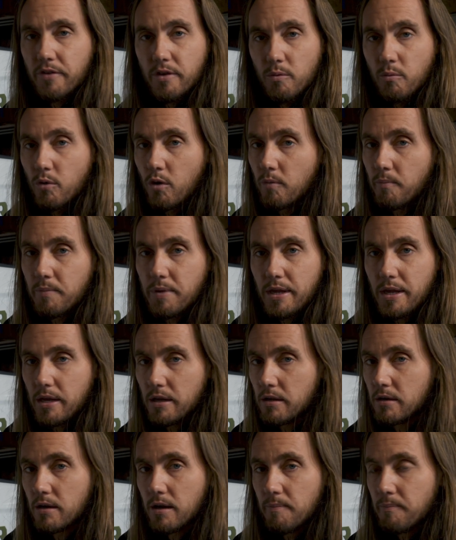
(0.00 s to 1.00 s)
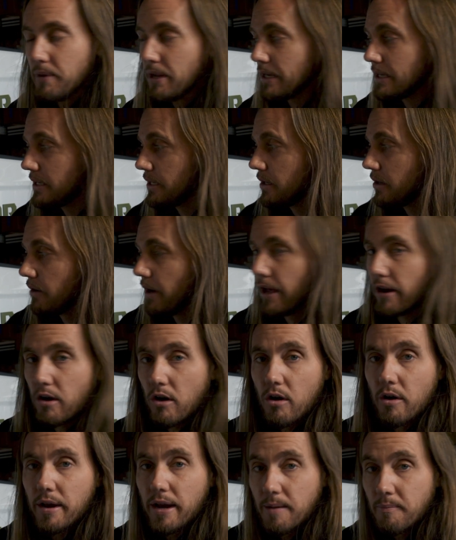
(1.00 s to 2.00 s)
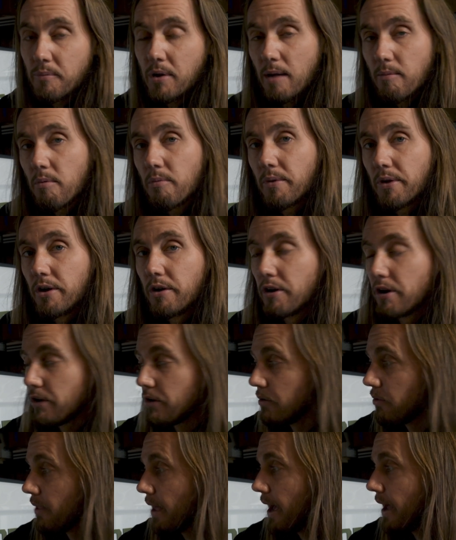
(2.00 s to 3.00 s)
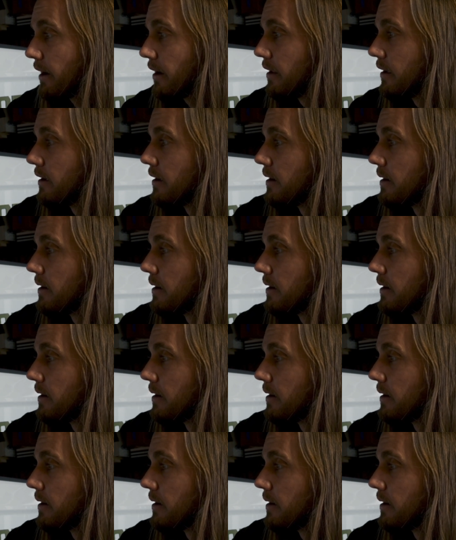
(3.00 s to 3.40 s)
It won't be a big deal at all, and I'm probably going to do that.